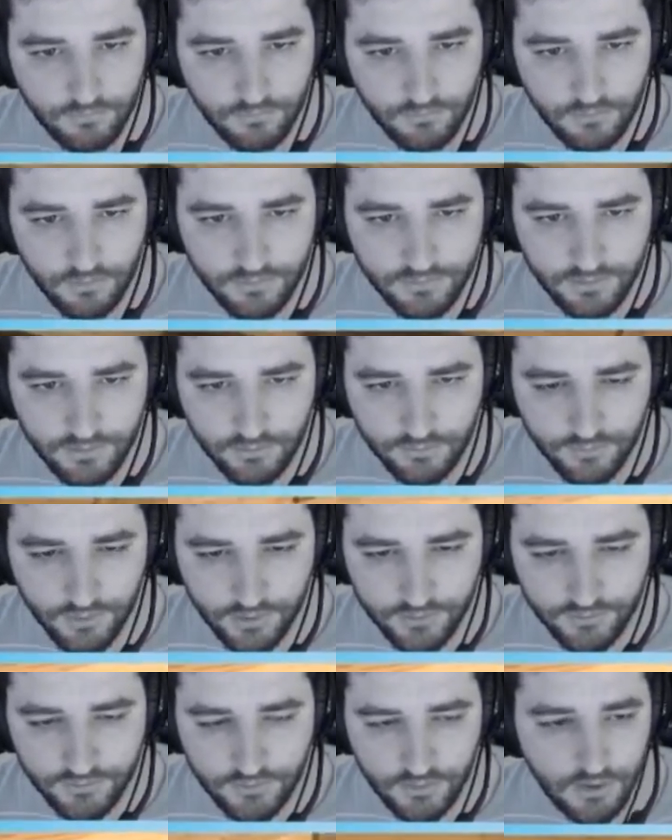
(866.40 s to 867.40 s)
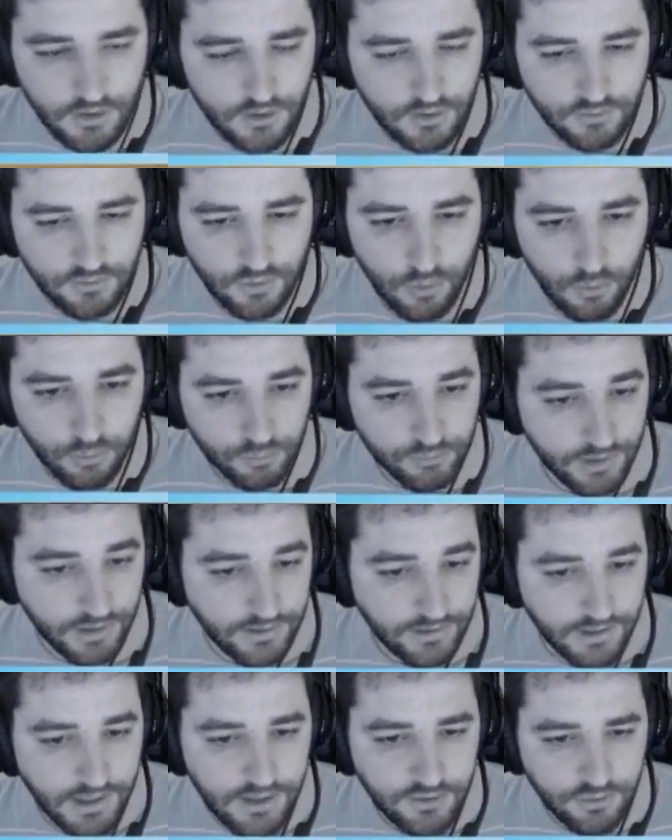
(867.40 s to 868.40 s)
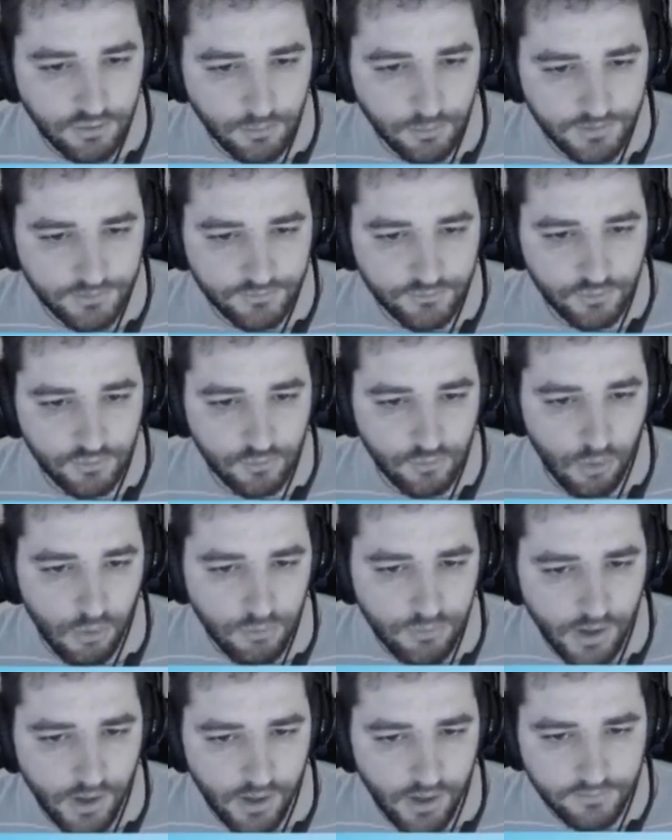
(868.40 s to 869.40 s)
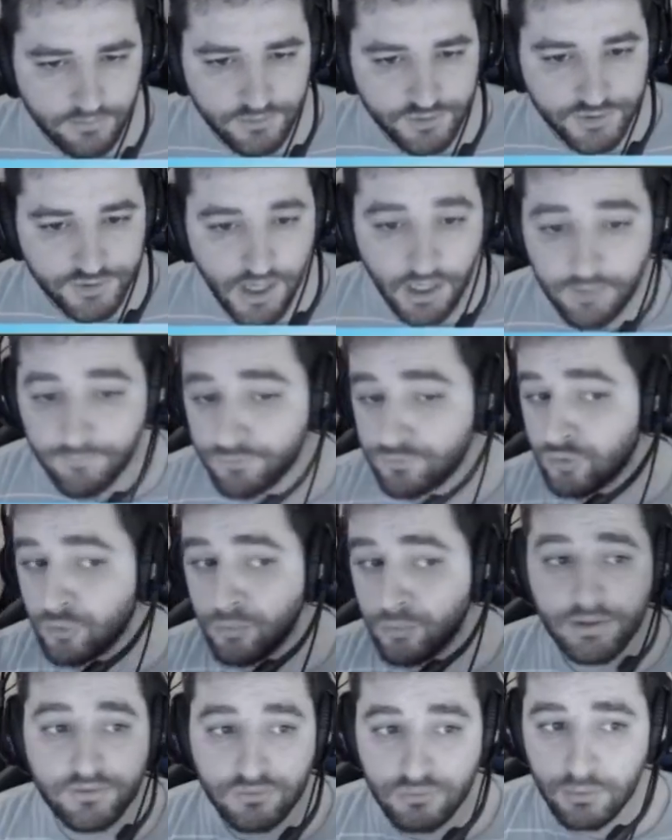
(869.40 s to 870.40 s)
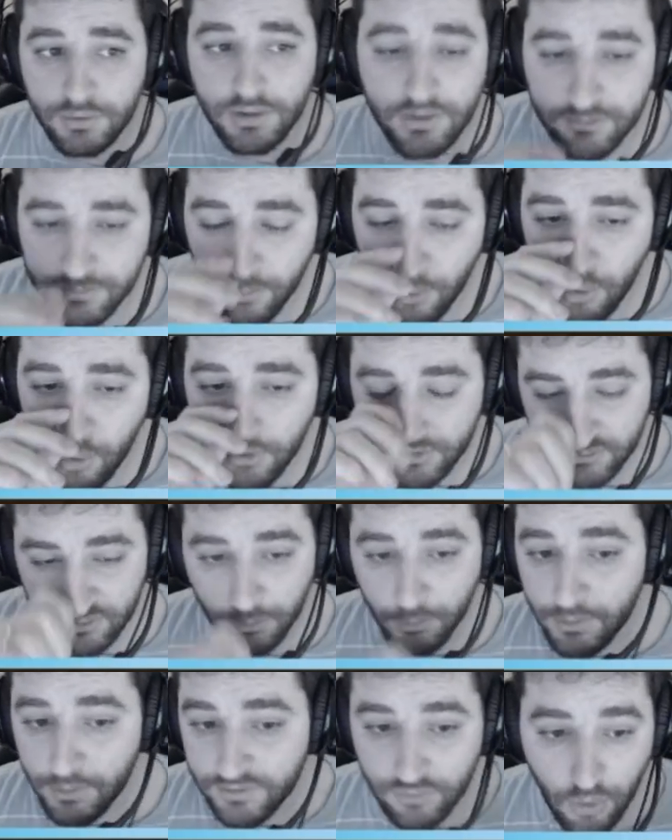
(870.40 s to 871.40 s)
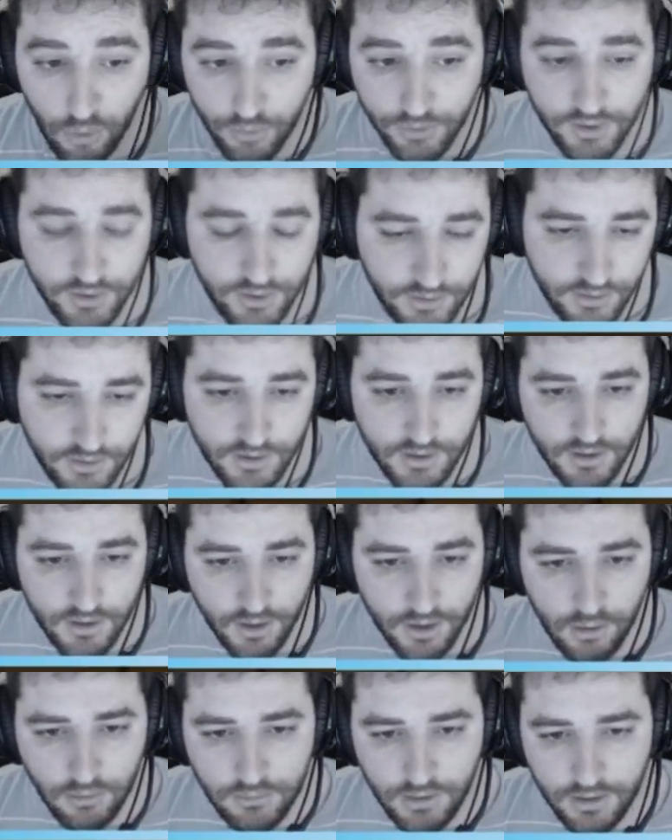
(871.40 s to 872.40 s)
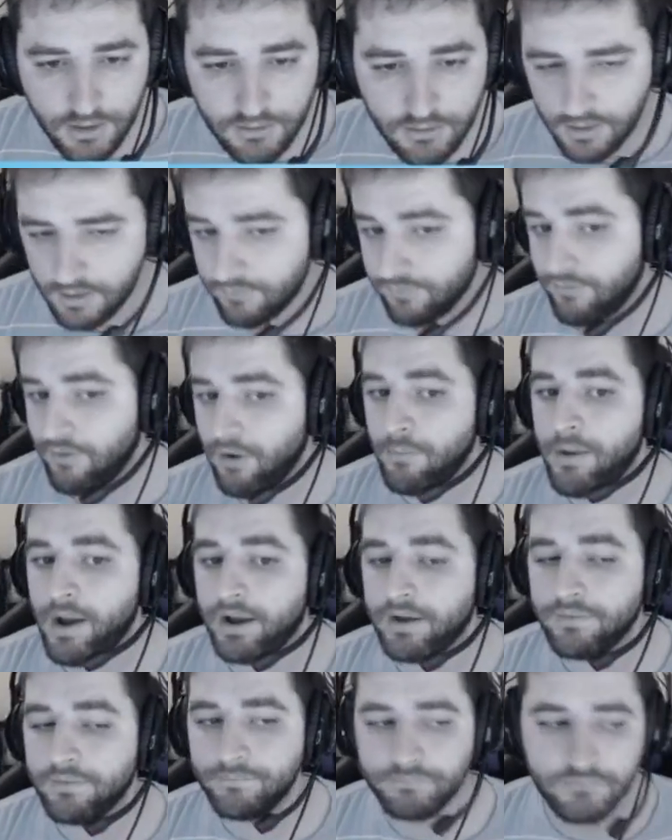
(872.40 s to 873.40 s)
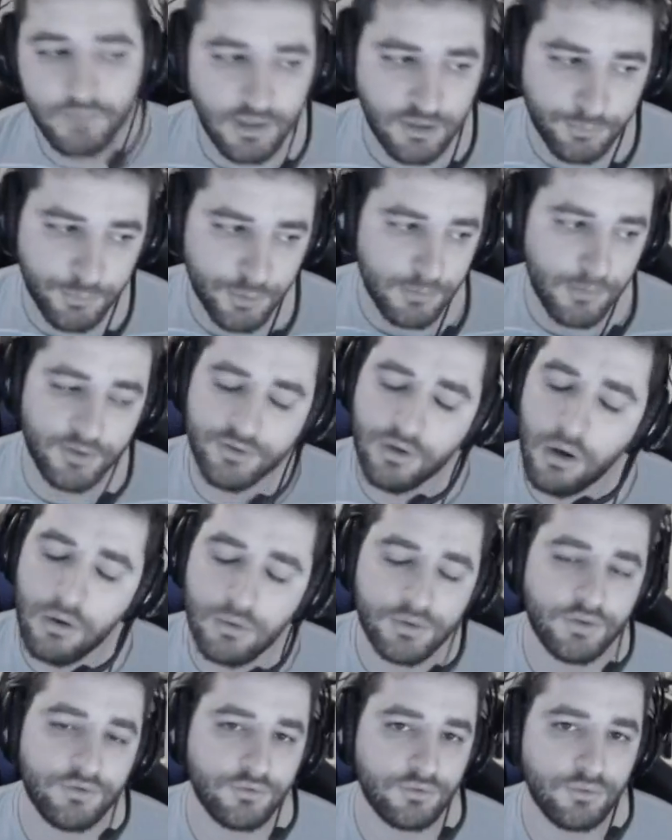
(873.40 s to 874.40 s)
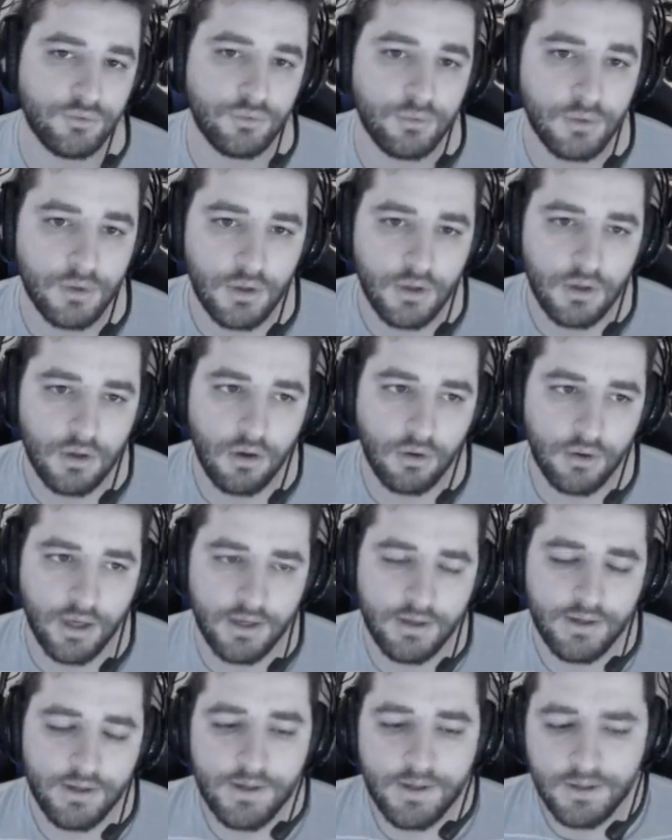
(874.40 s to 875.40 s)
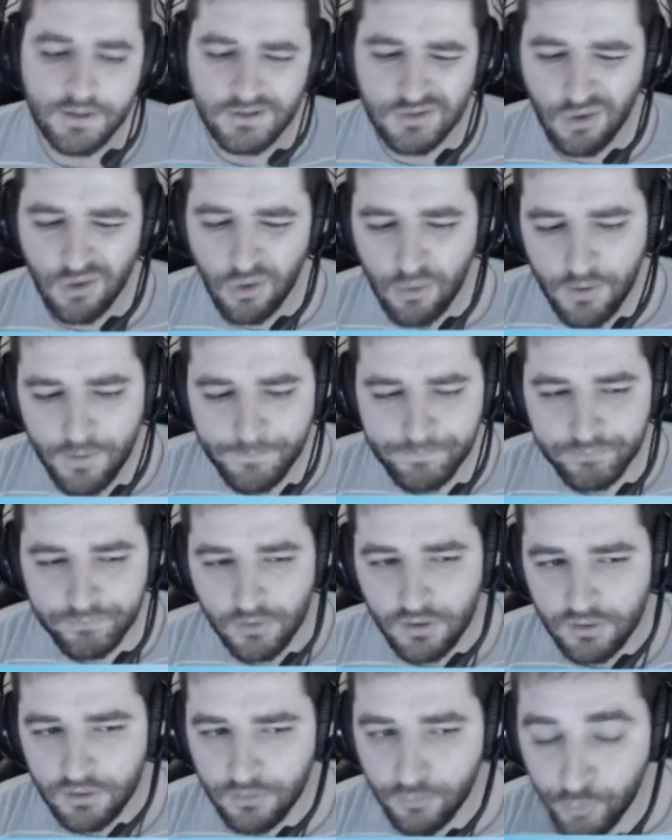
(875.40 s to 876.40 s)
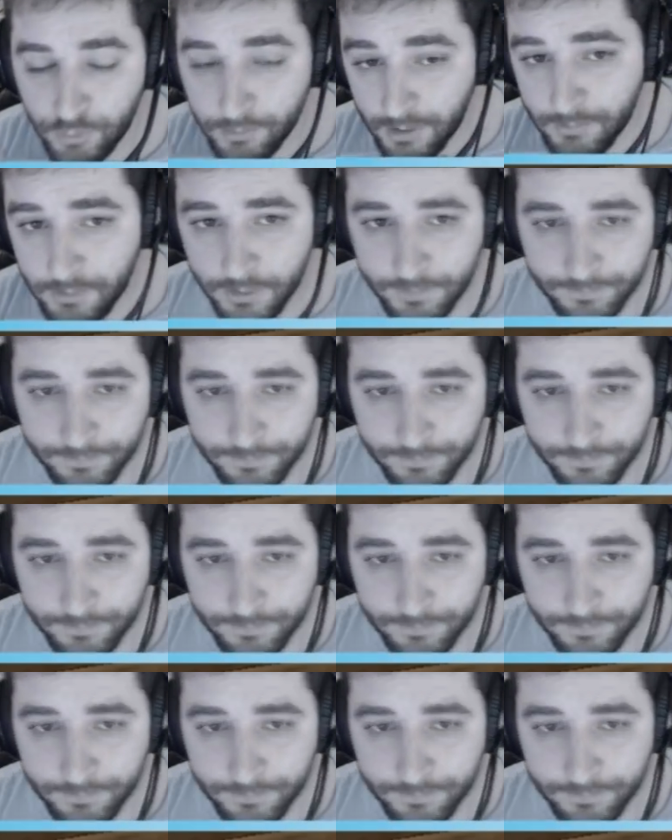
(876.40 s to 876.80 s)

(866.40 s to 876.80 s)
It's a good flash. So the intention is to go there, check if someone is doing a smoke, someone is holding here, kill them, and fall back. That's pretty much all you need to do. Okay, so remember,